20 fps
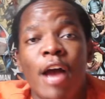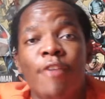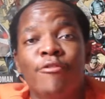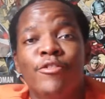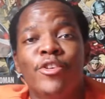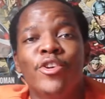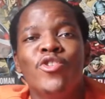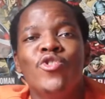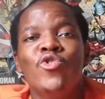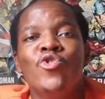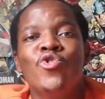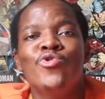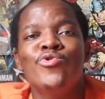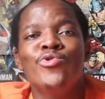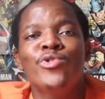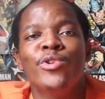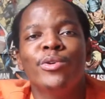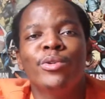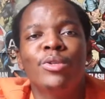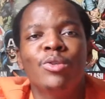
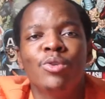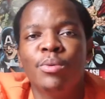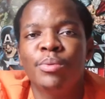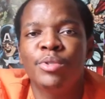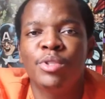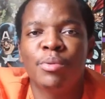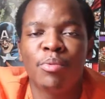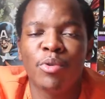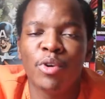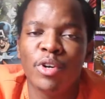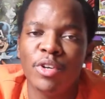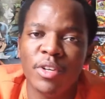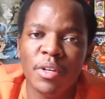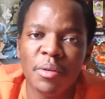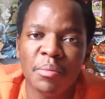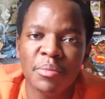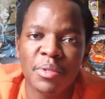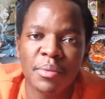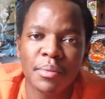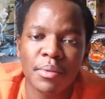Afternoon YouTube, it's your boy
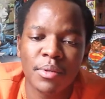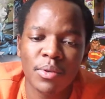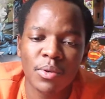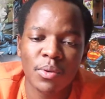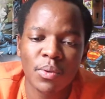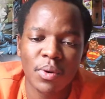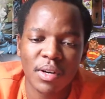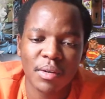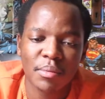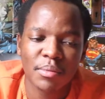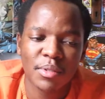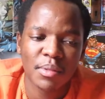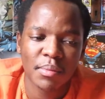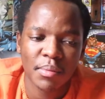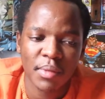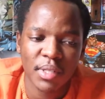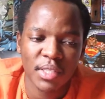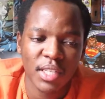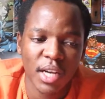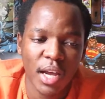Luyanda Mthimkhulu. Welcome to
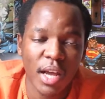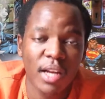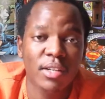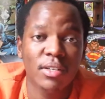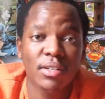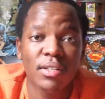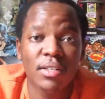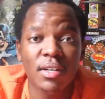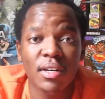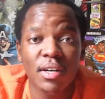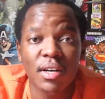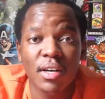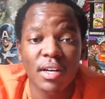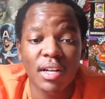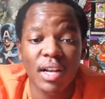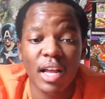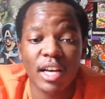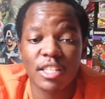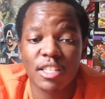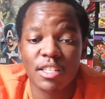my channel.
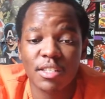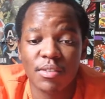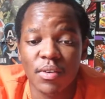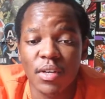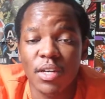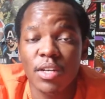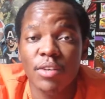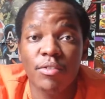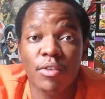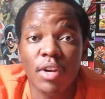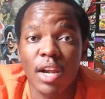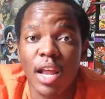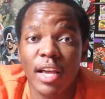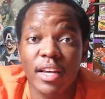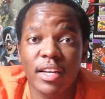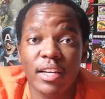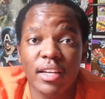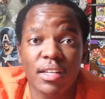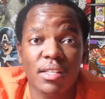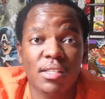Like this video if you
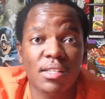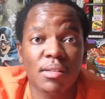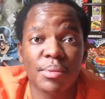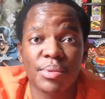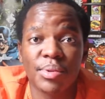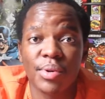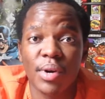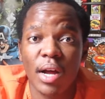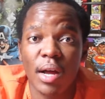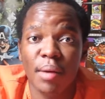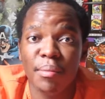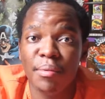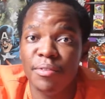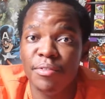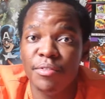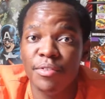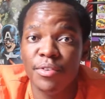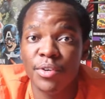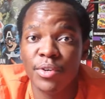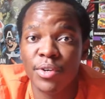like it, subscribe
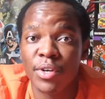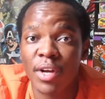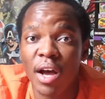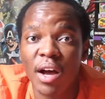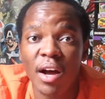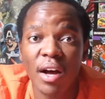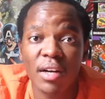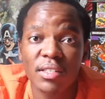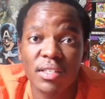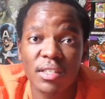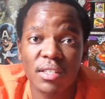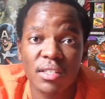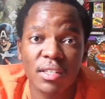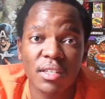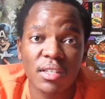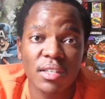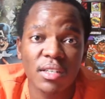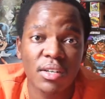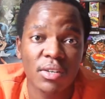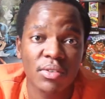if you're not
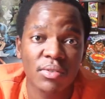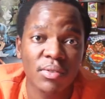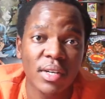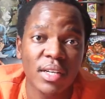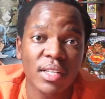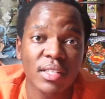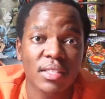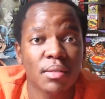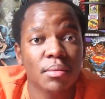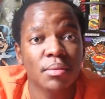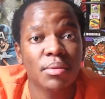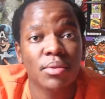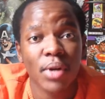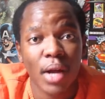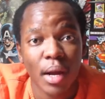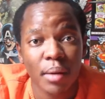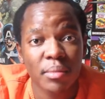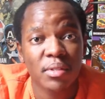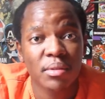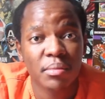already
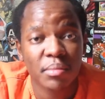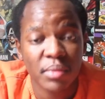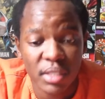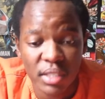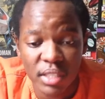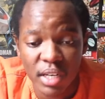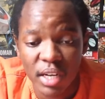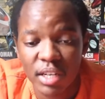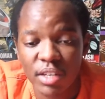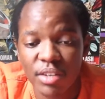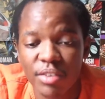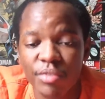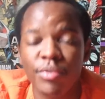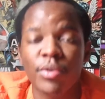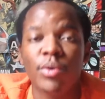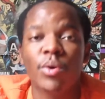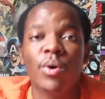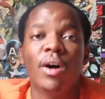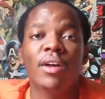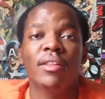subscribed to my channel. If
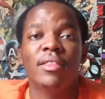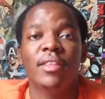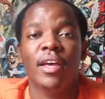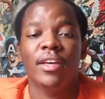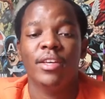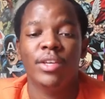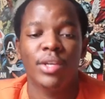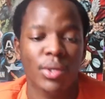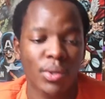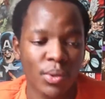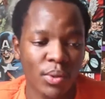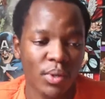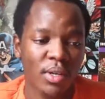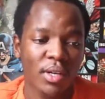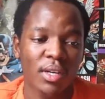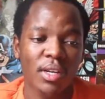you are, thank you.